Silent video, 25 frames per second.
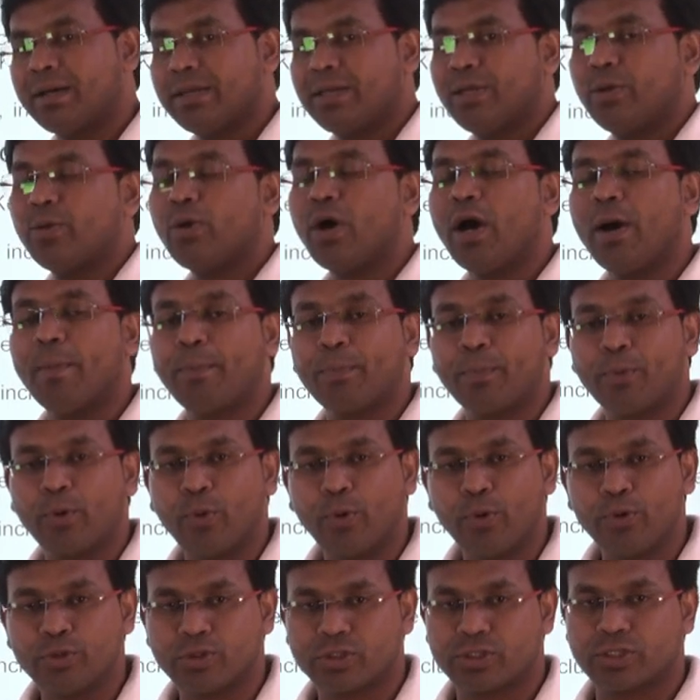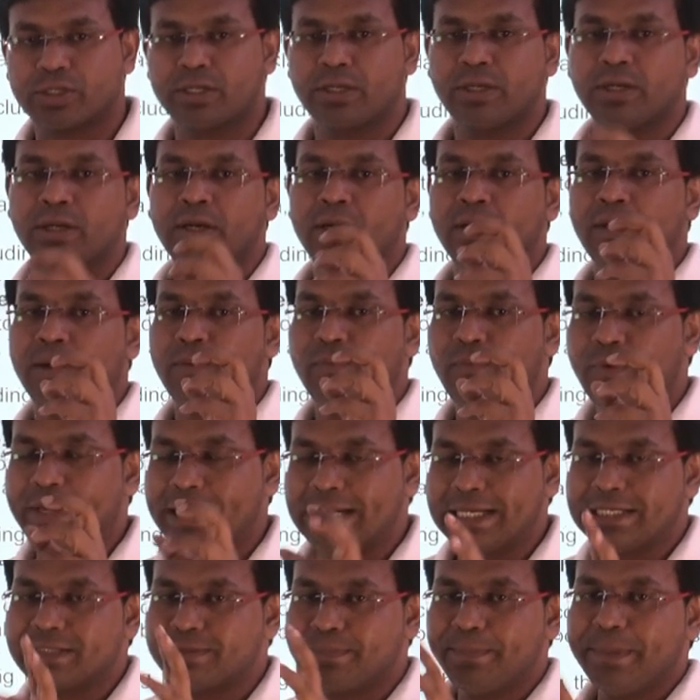you know, approached
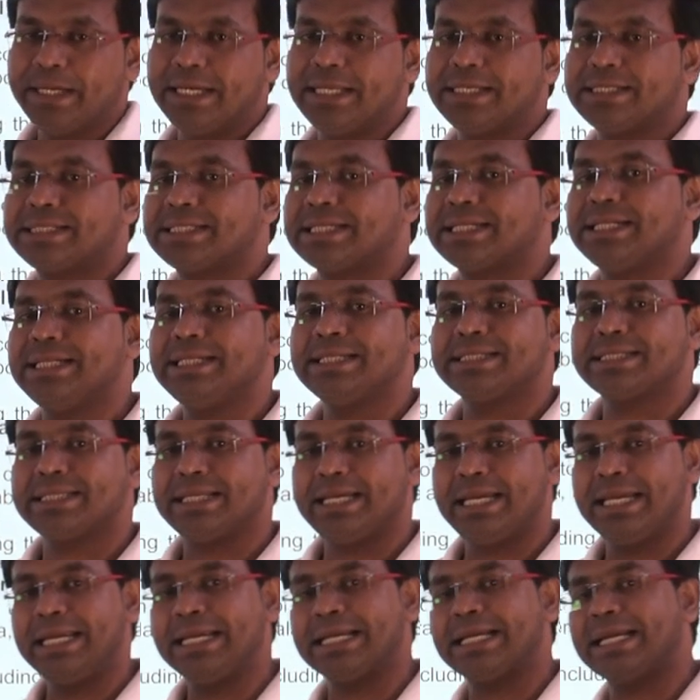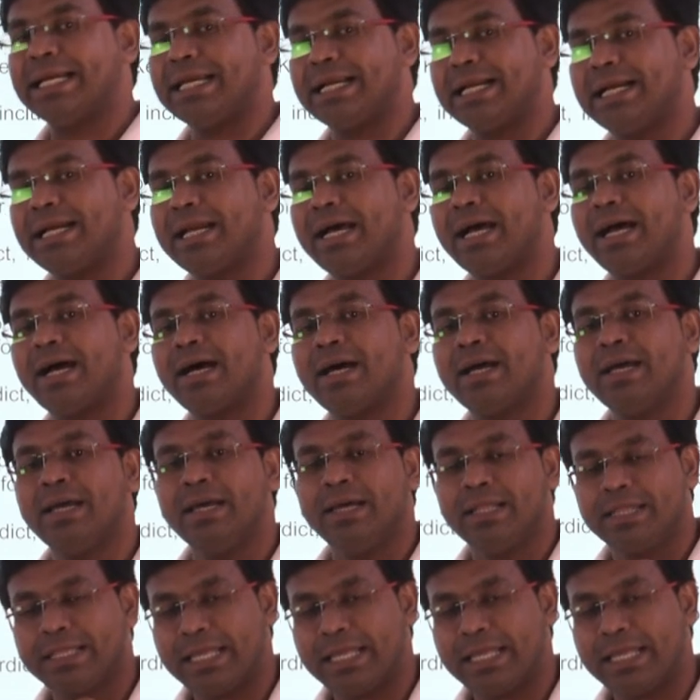various ministries in Kerala.